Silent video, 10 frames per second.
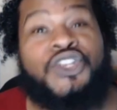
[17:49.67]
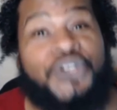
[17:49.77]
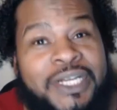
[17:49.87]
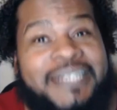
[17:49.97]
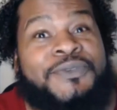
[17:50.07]

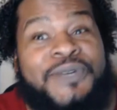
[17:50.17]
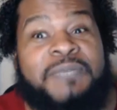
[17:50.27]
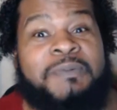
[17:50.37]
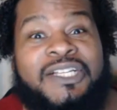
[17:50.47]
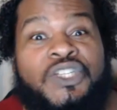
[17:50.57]
So you need to
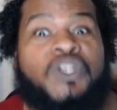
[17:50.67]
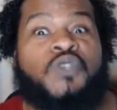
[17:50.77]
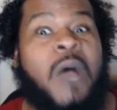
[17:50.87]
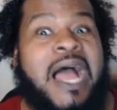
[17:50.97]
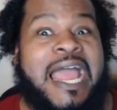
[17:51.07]
explain to
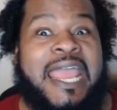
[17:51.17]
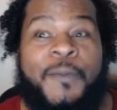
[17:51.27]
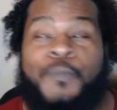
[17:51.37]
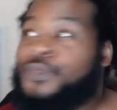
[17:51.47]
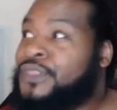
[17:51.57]
us why
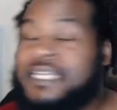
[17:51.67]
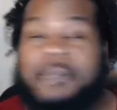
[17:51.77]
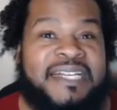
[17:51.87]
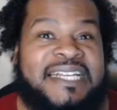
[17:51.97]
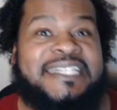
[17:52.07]
the
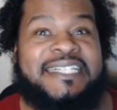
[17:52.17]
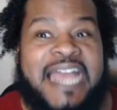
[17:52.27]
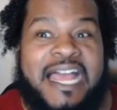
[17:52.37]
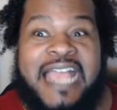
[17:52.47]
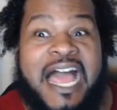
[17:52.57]
liberties to
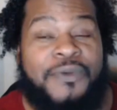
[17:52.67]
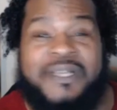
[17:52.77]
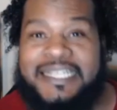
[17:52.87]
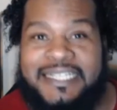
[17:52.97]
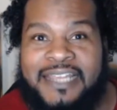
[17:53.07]
get,
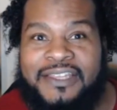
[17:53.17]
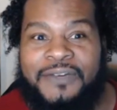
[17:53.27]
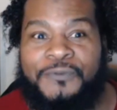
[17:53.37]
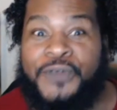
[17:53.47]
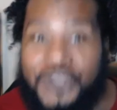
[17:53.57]
gathering
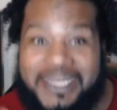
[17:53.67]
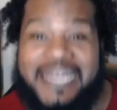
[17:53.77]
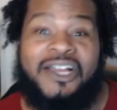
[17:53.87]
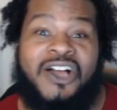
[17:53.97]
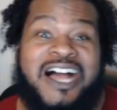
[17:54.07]
together for
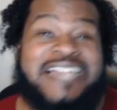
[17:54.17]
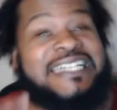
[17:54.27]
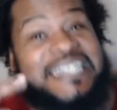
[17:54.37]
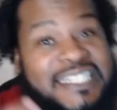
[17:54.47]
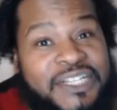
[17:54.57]
united
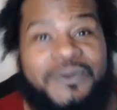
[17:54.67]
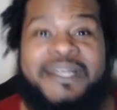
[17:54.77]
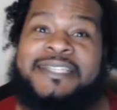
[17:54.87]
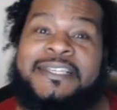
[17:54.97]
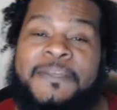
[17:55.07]
cause isn't
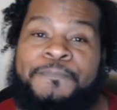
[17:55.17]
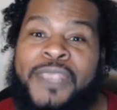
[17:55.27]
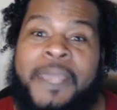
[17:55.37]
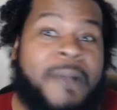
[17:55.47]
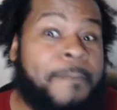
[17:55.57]
racism,